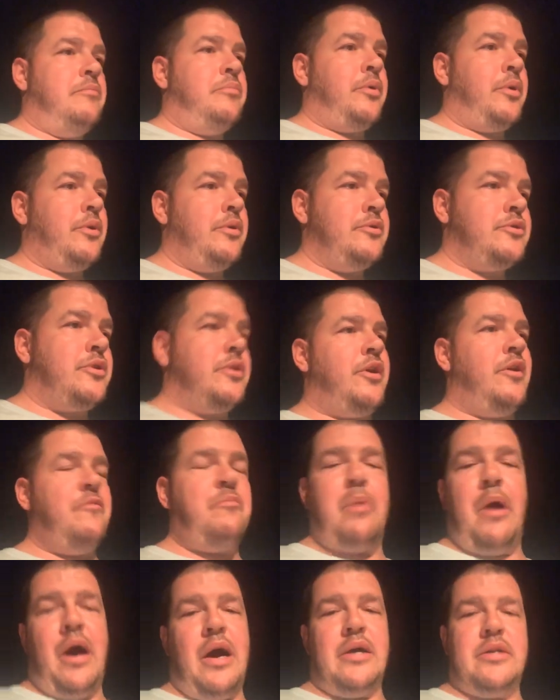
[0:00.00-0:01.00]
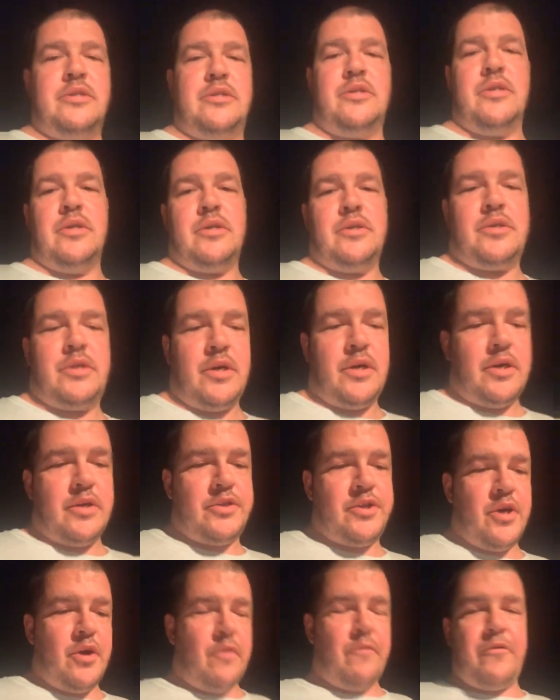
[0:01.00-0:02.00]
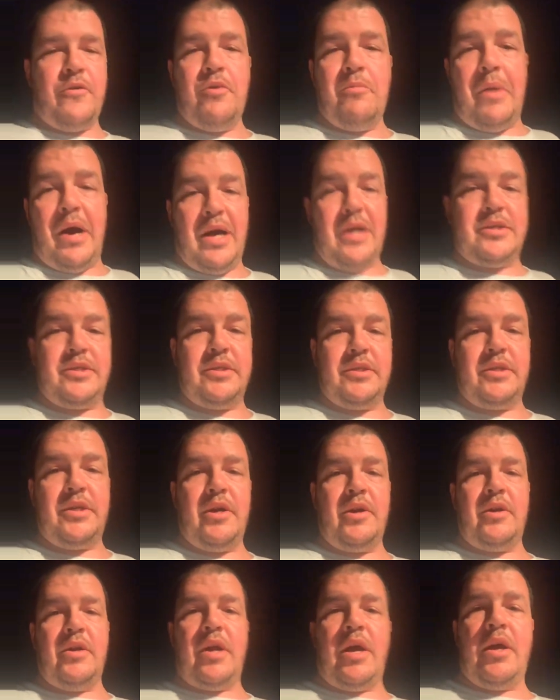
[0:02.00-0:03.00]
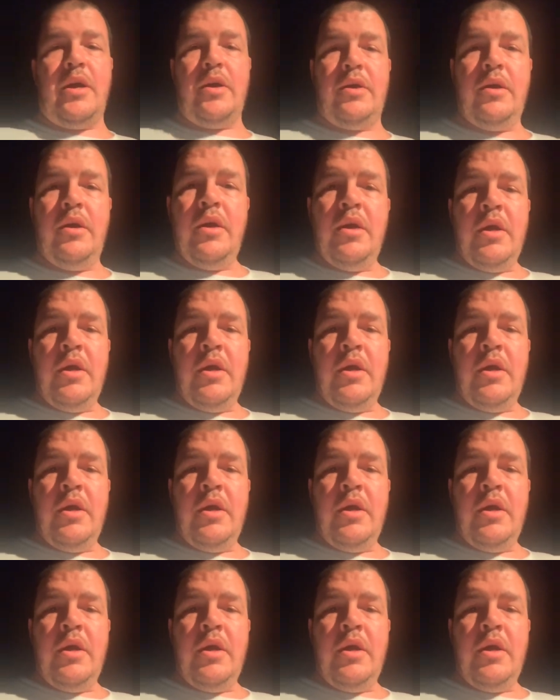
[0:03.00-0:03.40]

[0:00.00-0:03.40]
produce enough pods to sell a few boxes here and there.